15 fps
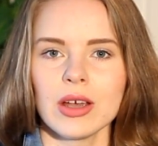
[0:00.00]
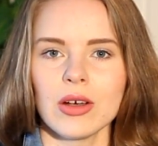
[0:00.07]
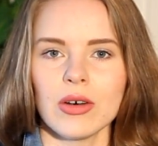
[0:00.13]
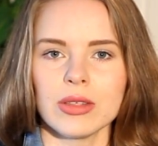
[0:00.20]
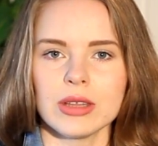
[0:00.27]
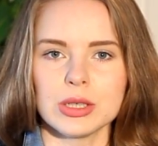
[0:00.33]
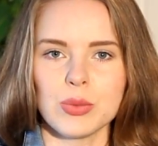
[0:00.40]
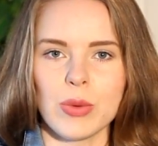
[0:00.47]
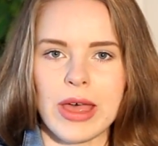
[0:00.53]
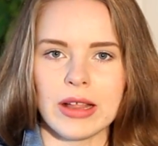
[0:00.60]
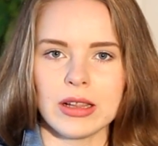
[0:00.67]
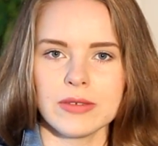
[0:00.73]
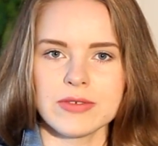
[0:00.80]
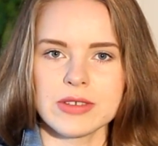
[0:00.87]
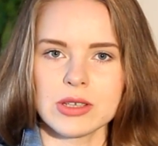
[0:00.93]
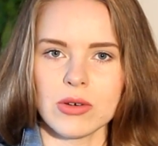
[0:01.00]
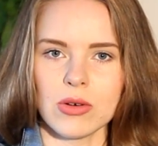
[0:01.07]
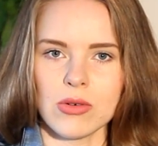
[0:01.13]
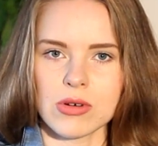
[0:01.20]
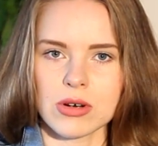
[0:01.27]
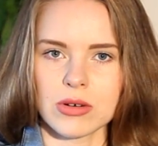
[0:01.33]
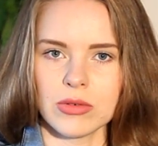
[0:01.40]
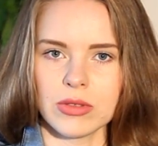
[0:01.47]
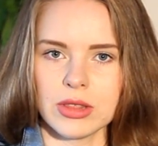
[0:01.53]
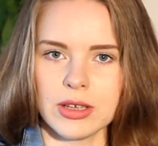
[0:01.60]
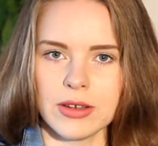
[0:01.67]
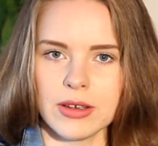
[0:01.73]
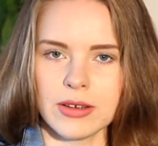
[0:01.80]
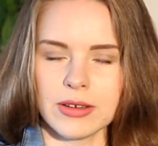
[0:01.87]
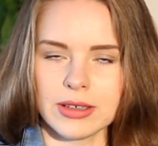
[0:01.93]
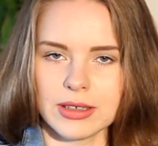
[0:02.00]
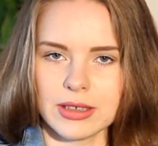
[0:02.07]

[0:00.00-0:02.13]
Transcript: on the 12th or on the